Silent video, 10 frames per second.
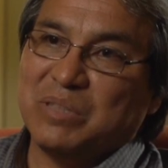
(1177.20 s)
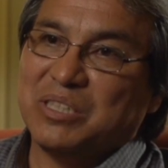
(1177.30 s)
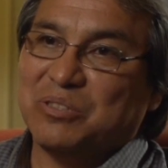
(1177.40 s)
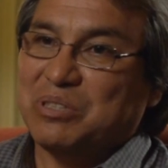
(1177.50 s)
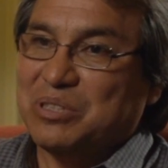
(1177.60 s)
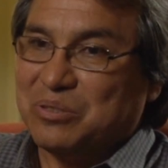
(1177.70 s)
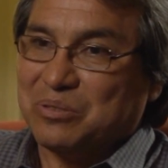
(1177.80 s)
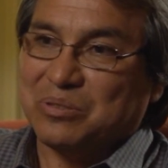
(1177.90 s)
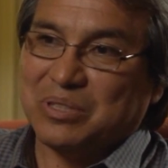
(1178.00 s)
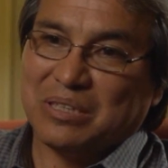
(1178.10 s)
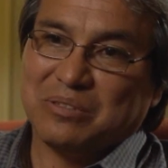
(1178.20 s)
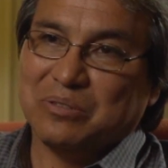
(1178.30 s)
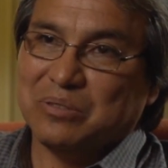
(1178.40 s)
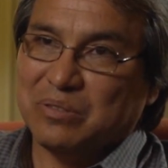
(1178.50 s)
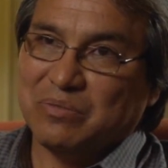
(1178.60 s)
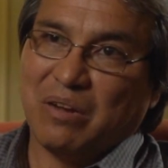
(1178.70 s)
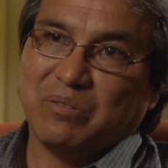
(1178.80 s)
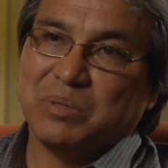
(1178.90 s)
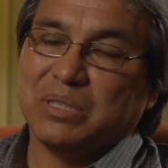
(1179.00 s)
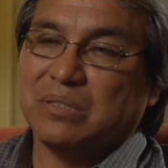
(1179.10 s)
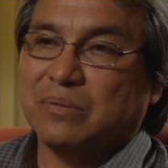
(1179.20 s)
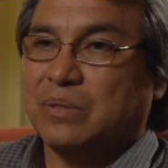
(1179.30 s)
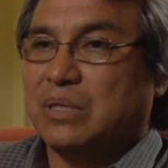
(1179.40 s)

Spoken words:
ministries or sectors of governments,